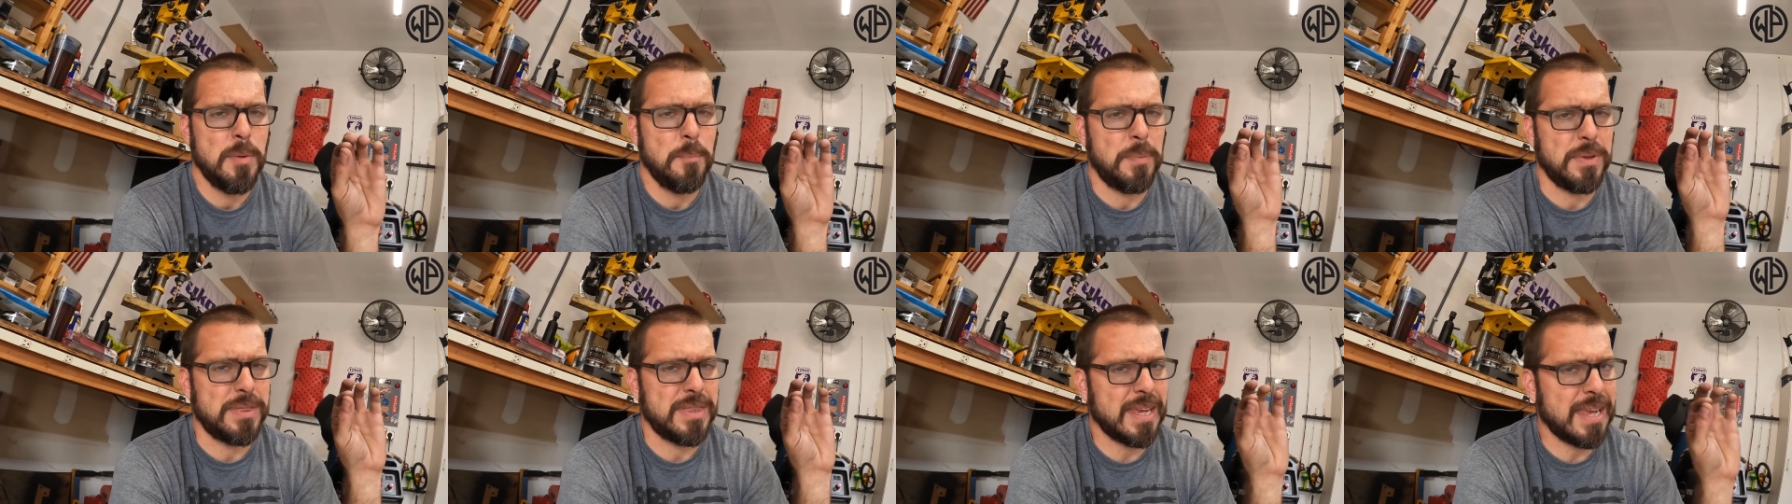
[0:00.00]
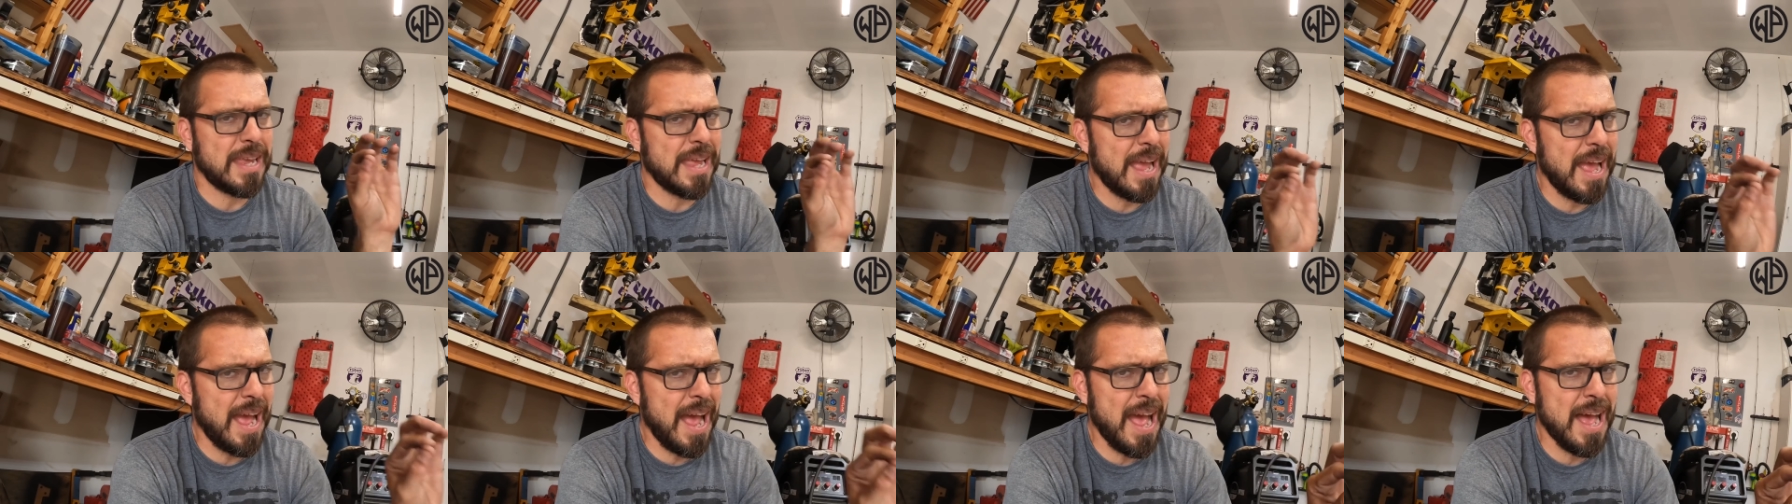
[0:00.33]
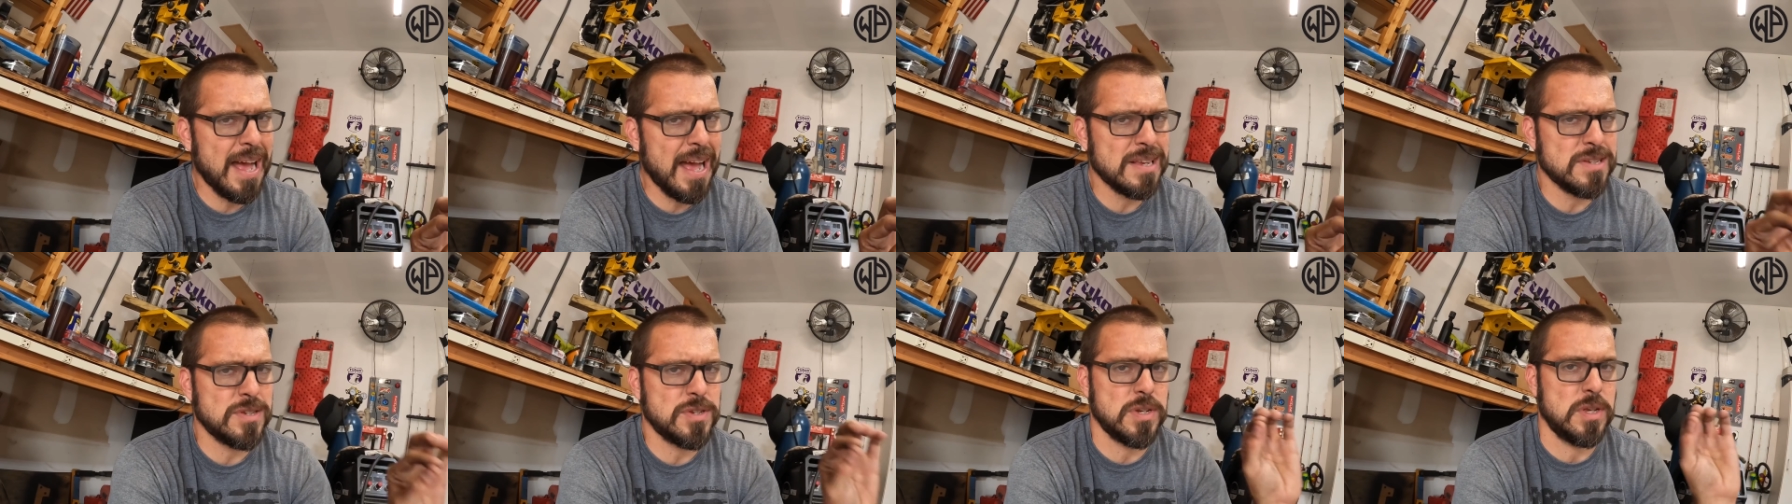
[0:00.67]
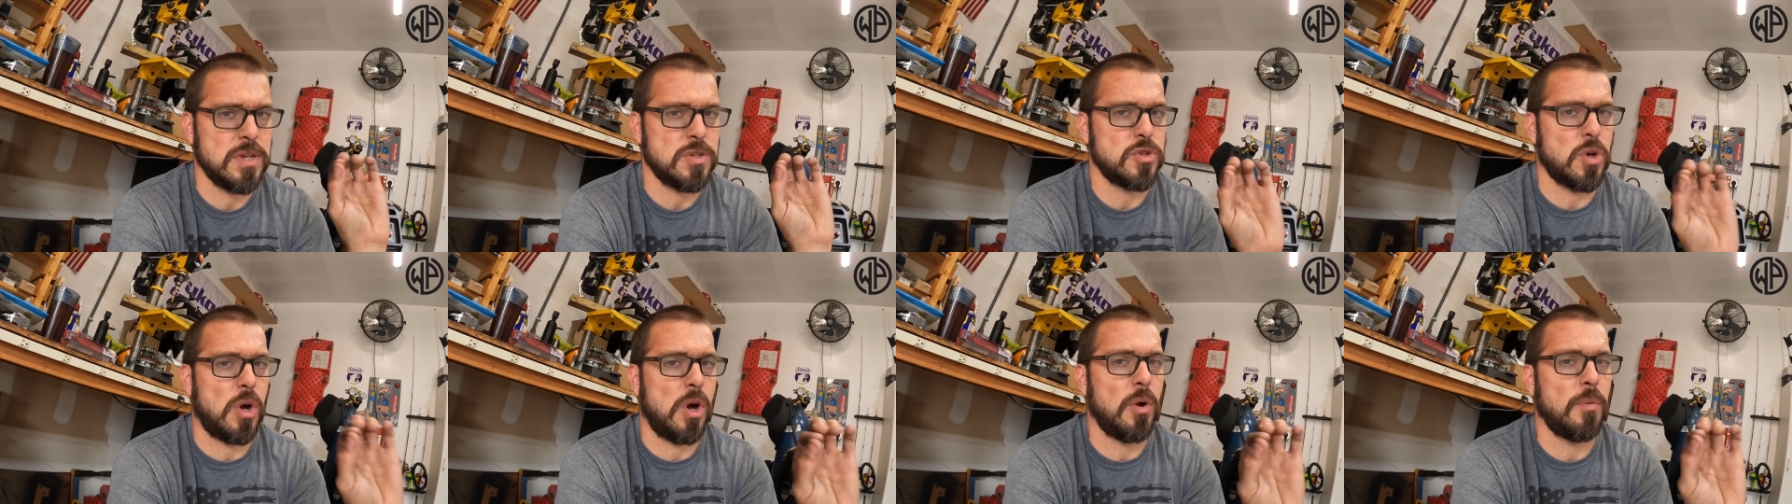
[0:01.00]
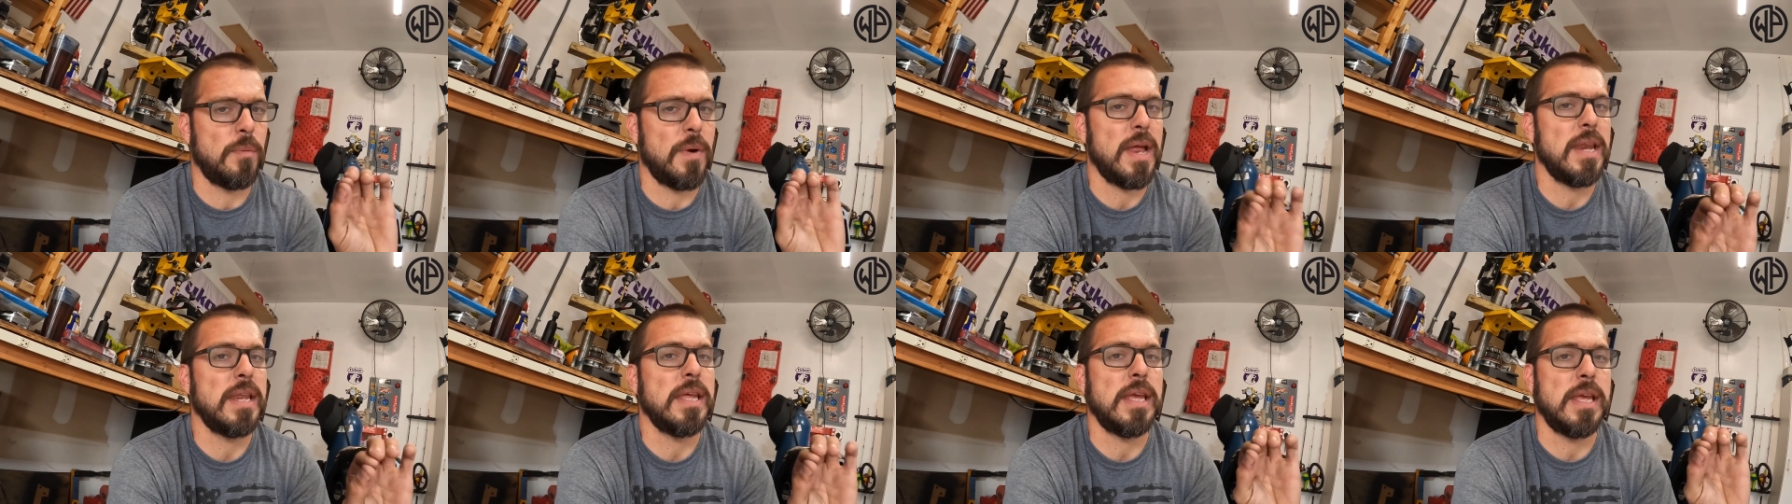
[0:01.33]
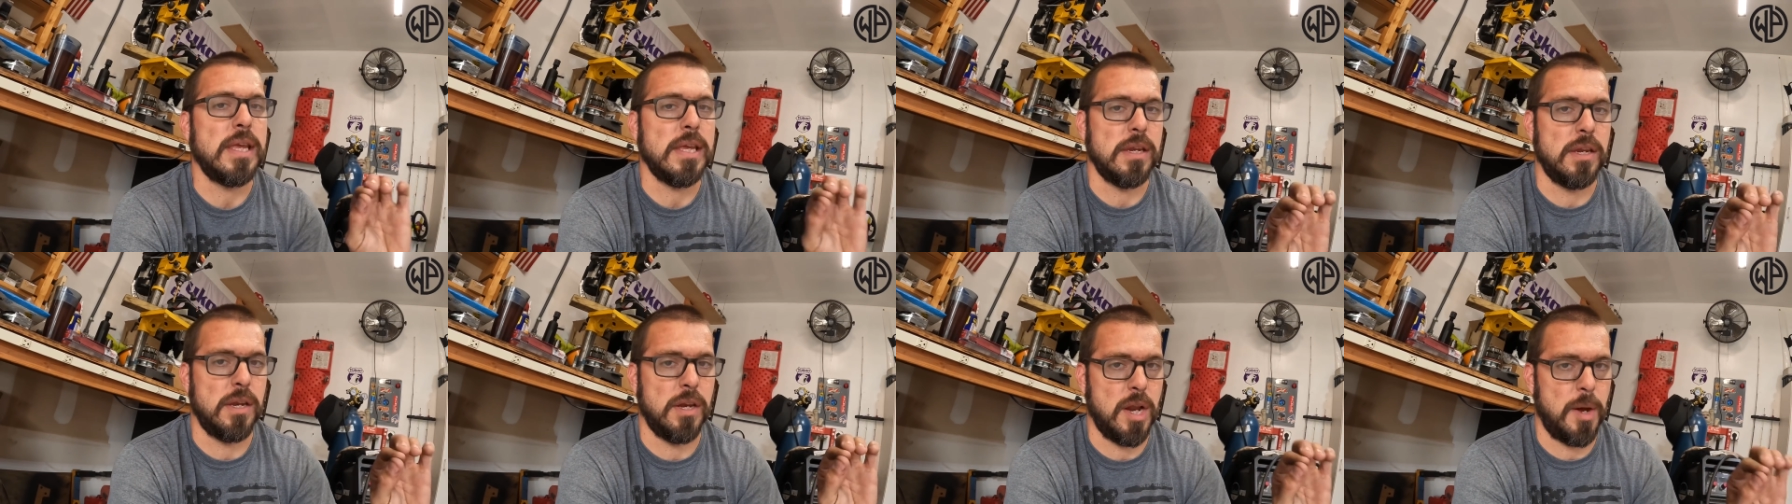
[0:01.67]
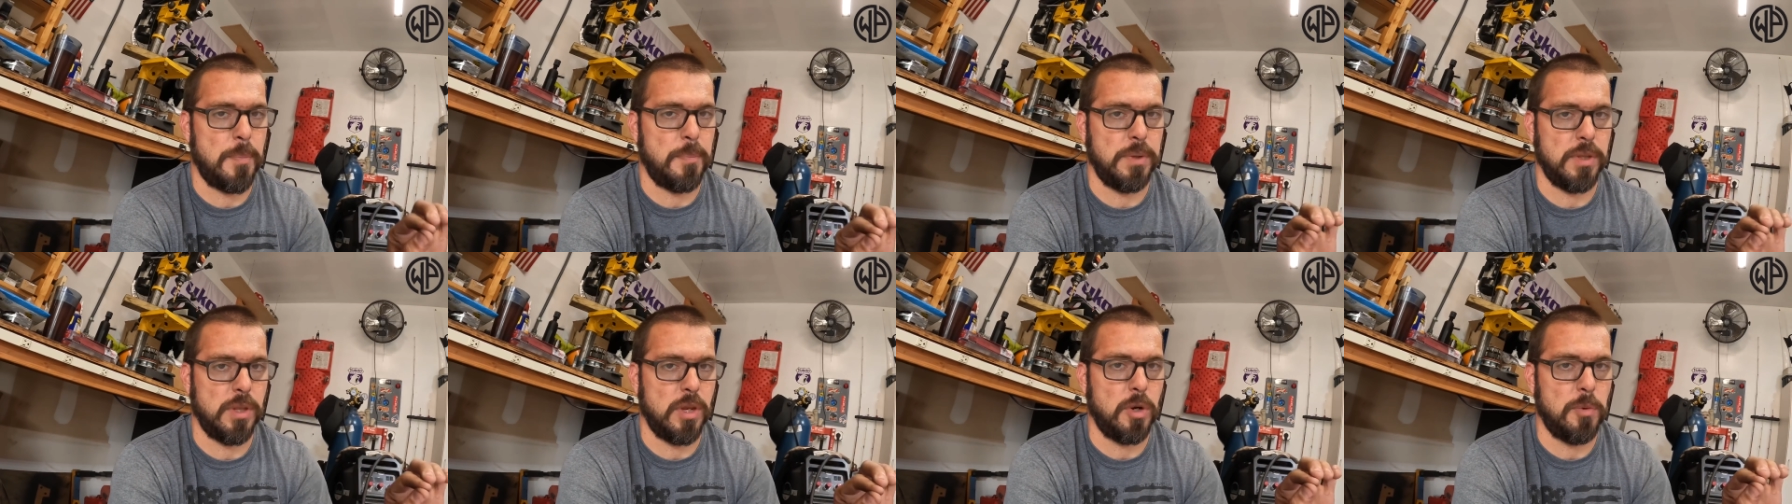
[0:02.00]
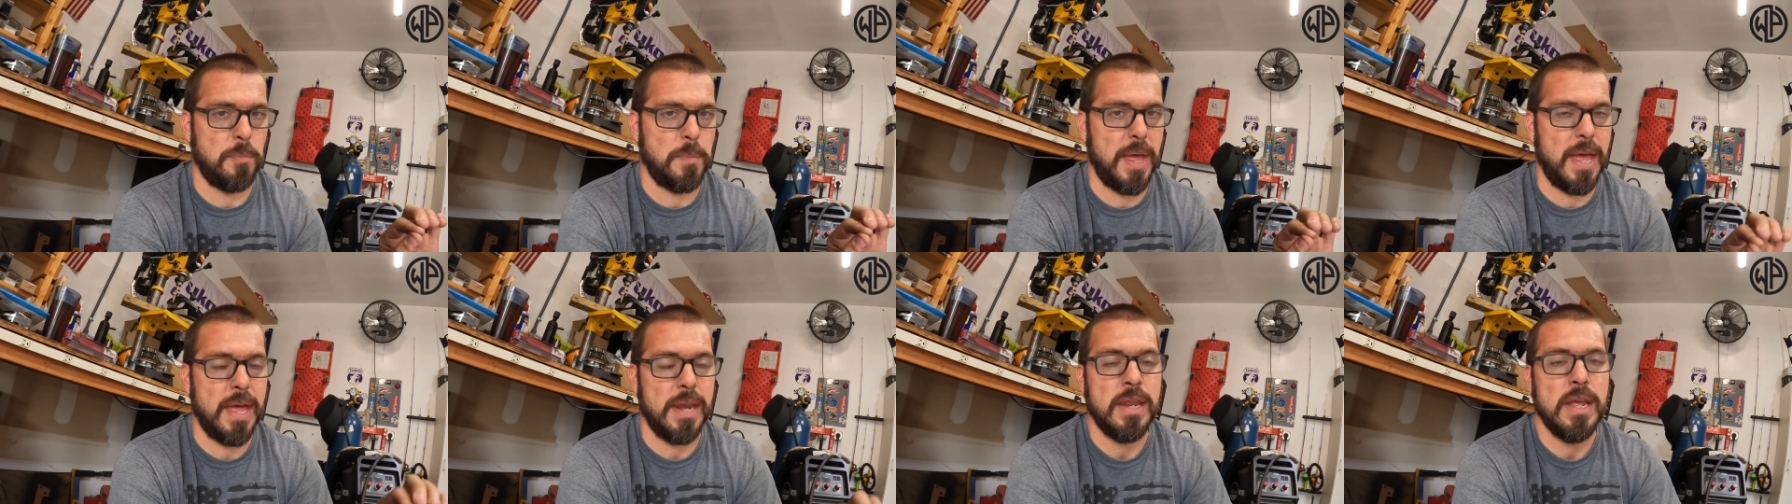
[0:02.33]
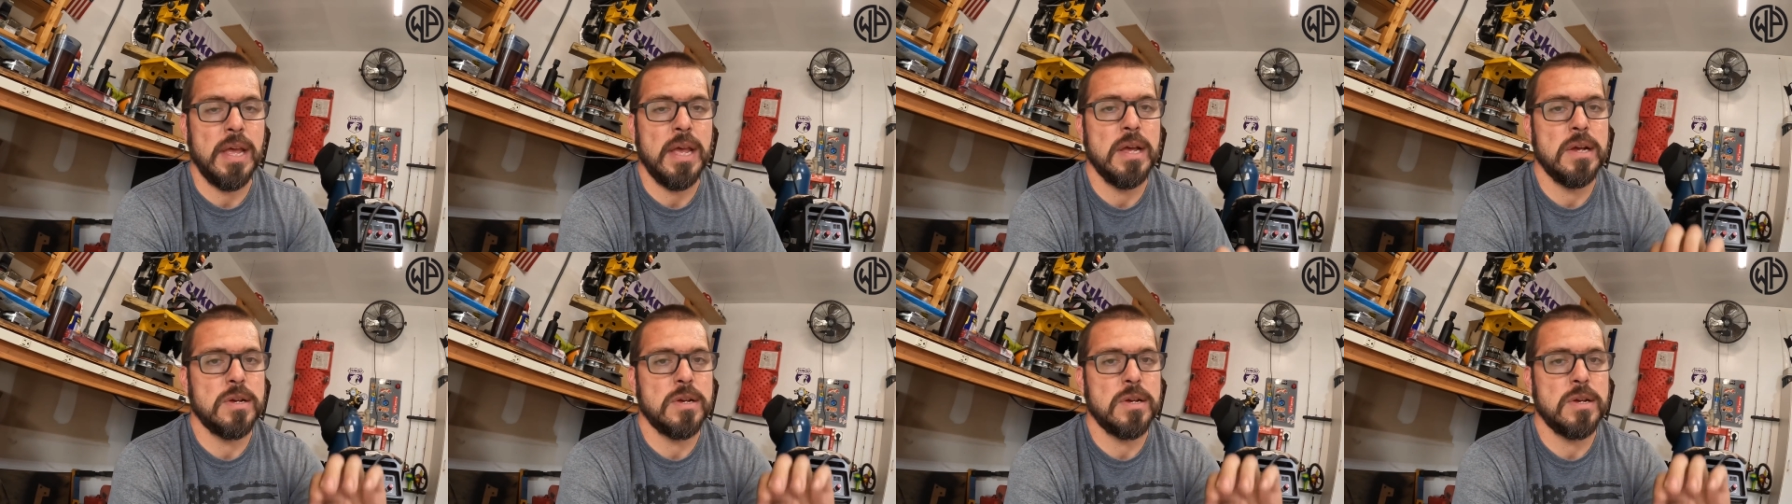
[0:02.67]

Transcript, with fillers: But the cast is already heated up a little bit.